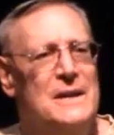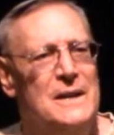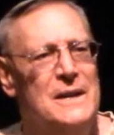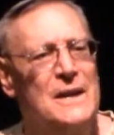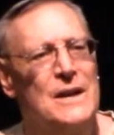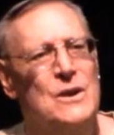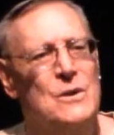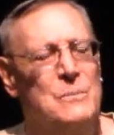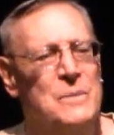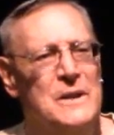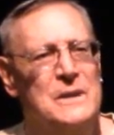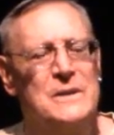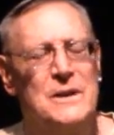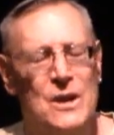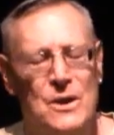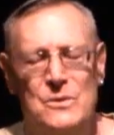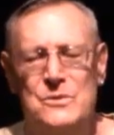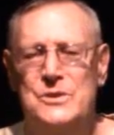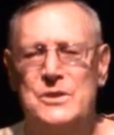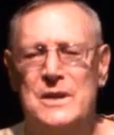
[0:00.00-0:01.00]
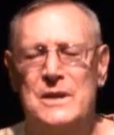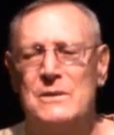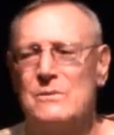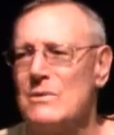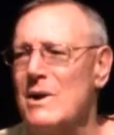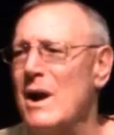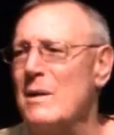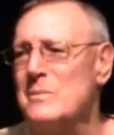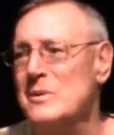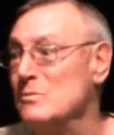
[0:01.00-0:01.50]
been coaching
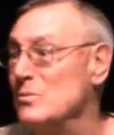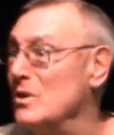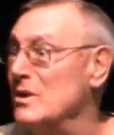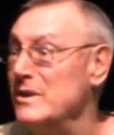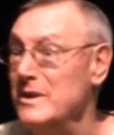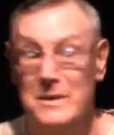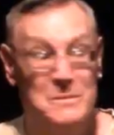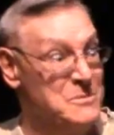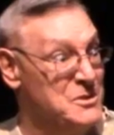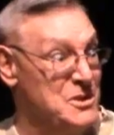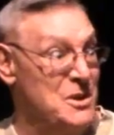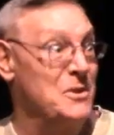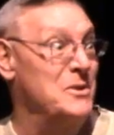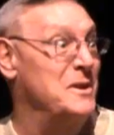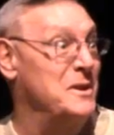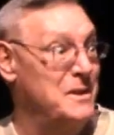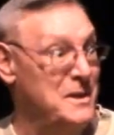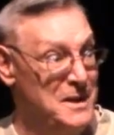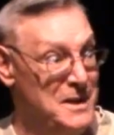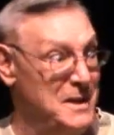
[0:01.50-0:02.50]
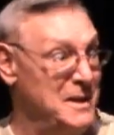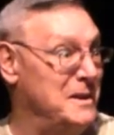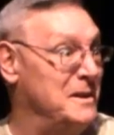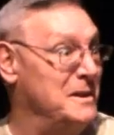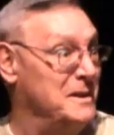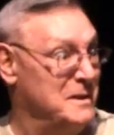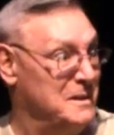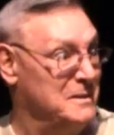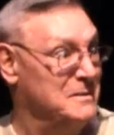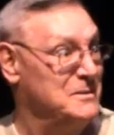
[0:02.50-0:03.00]
Robin Williams, don't you think?
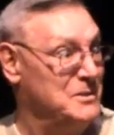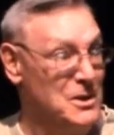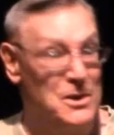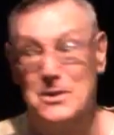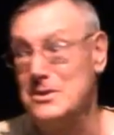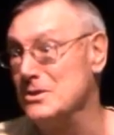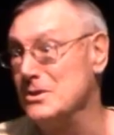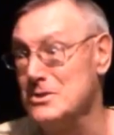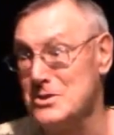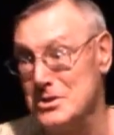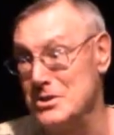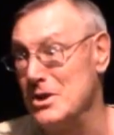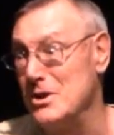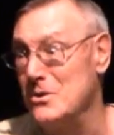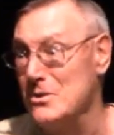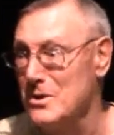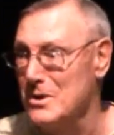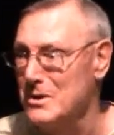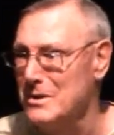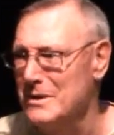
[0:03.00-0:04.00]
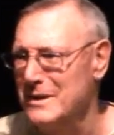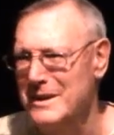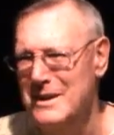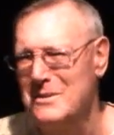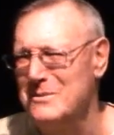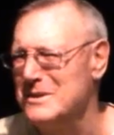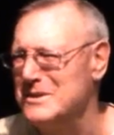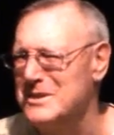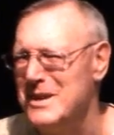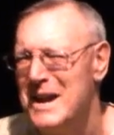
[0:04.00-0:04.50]
Talk a little slower.
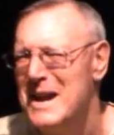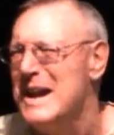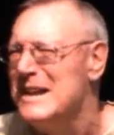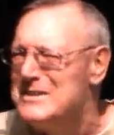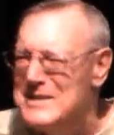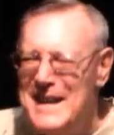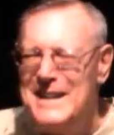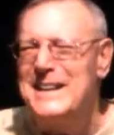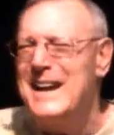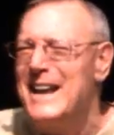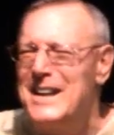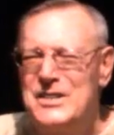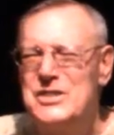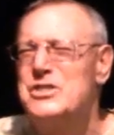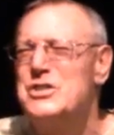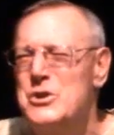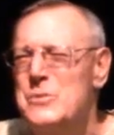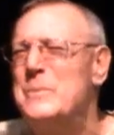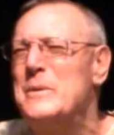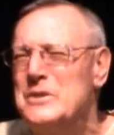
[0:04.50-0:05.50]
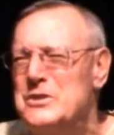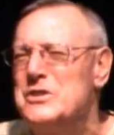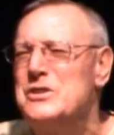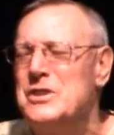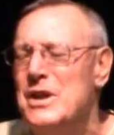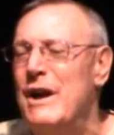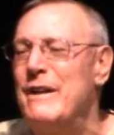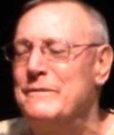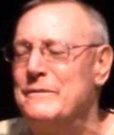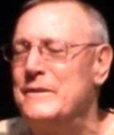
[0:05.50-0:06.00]
It's that kind of stupid
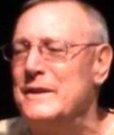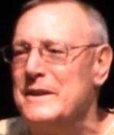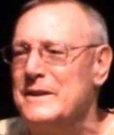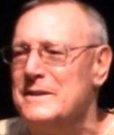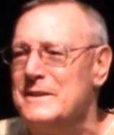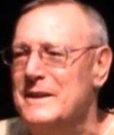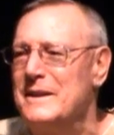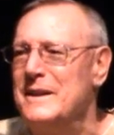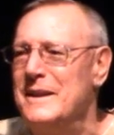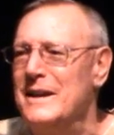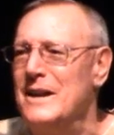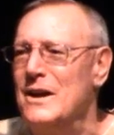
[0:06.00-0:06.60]
stuff that